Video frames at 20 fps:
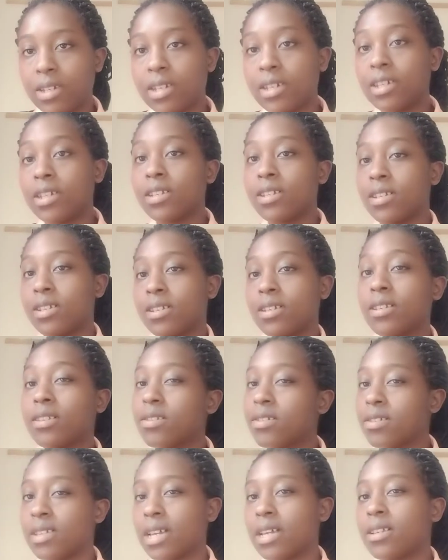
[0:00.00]
It
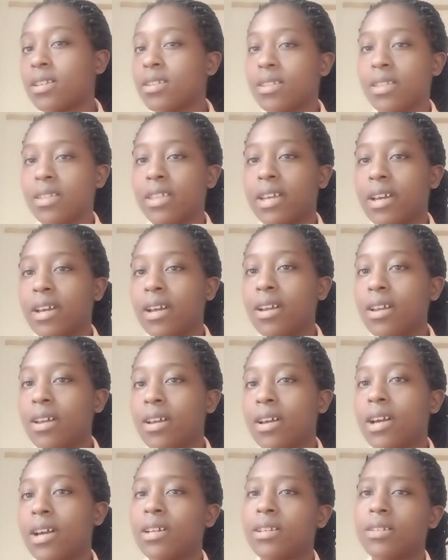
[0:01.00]
resides there,
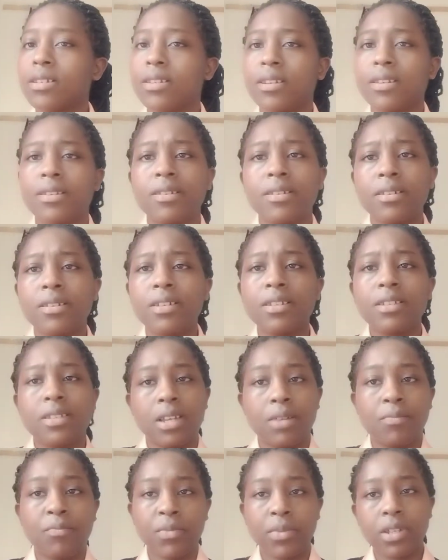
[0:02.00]
and
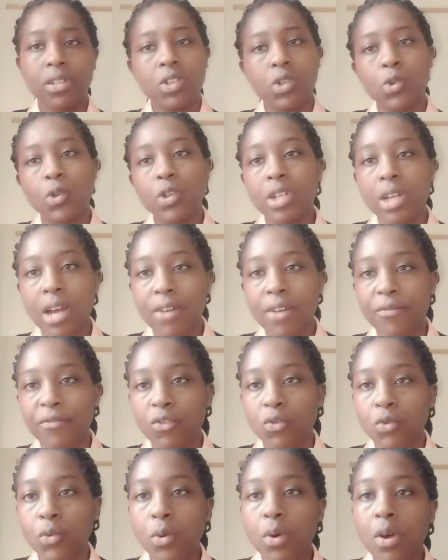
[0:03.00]
it's not
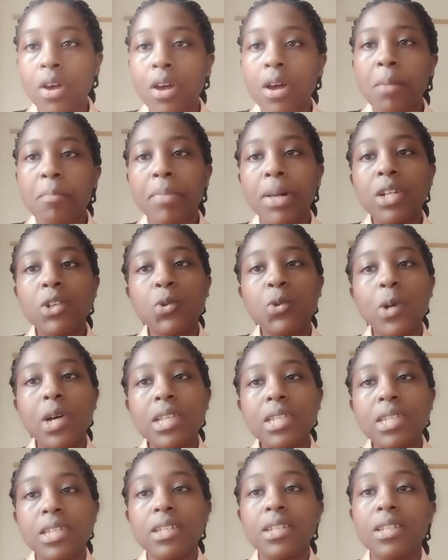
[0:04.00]
harmful. But
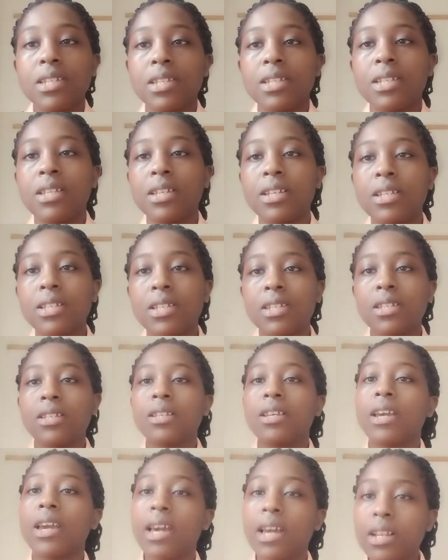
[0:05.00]
once it's
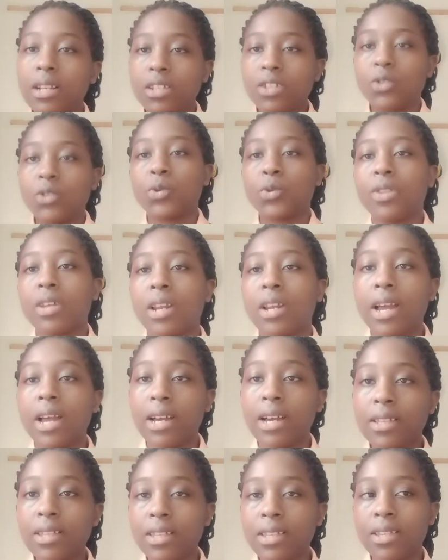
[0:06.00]
inhaled to the
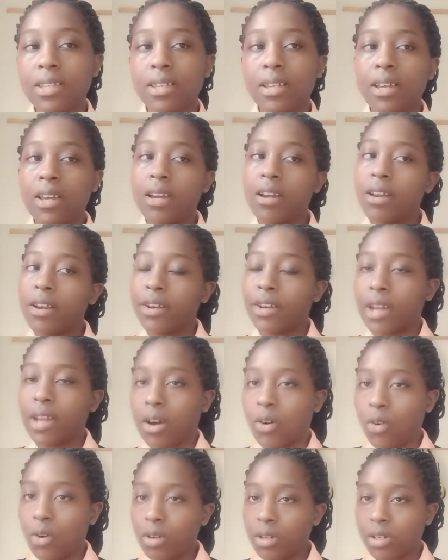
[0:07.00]
lungs,
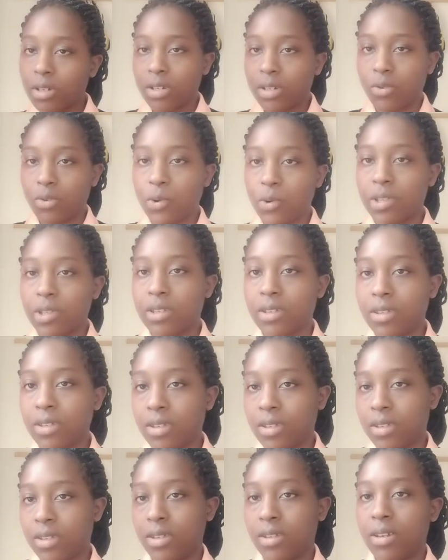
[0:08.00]
now it
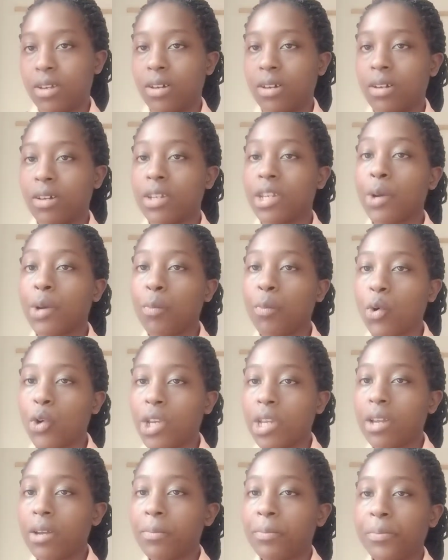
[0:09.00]
causes
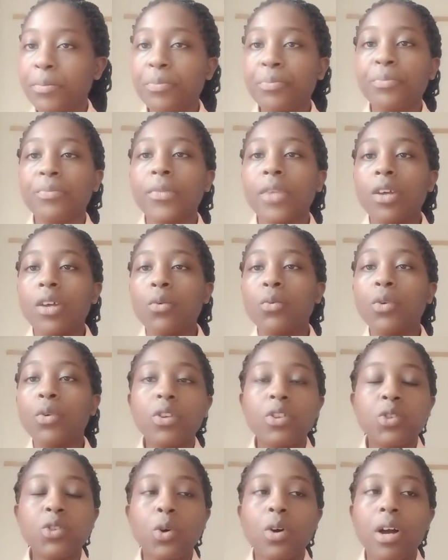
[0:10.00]
pneumonia. We
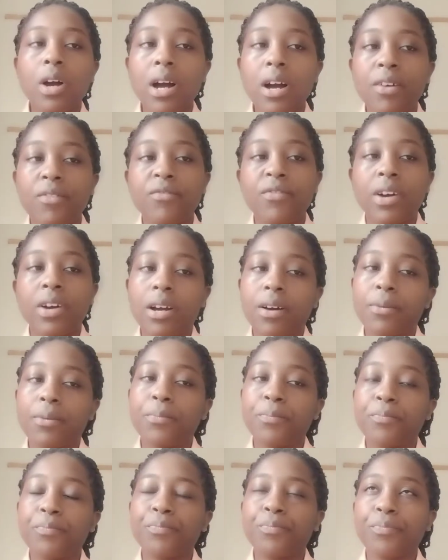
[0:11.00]
also have
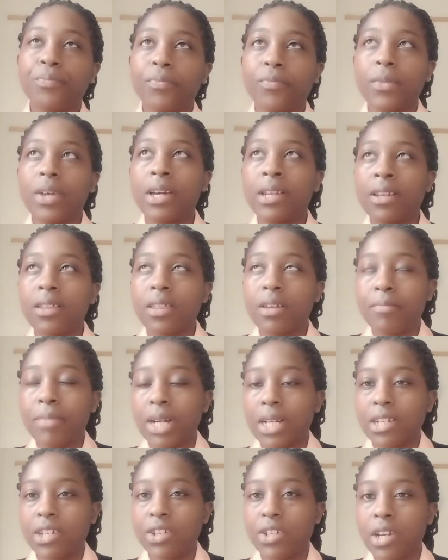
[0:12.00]
another
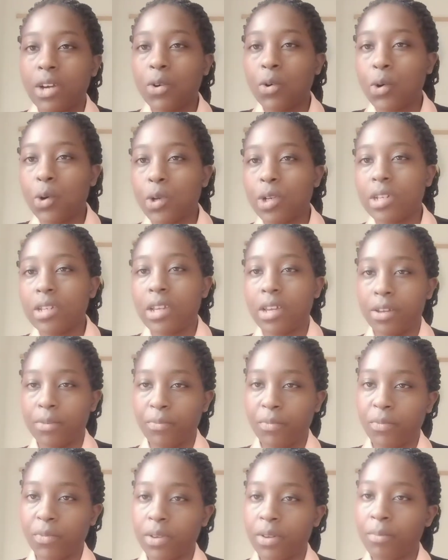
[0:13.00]
bacteria called
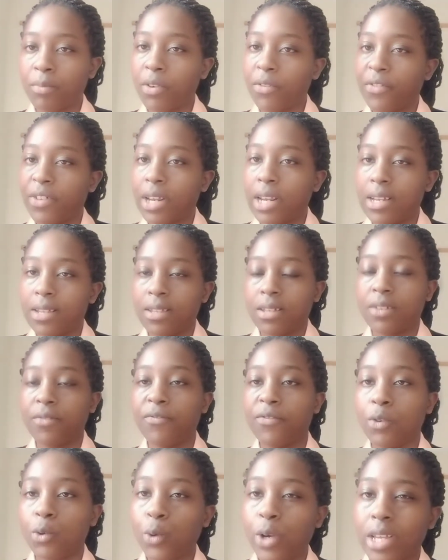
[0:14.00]
Haemophilus
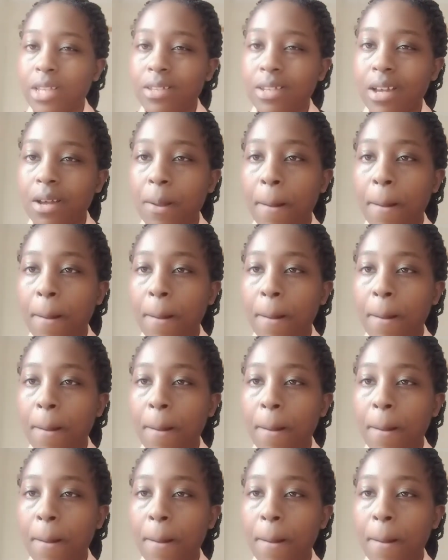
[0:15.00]
influenza.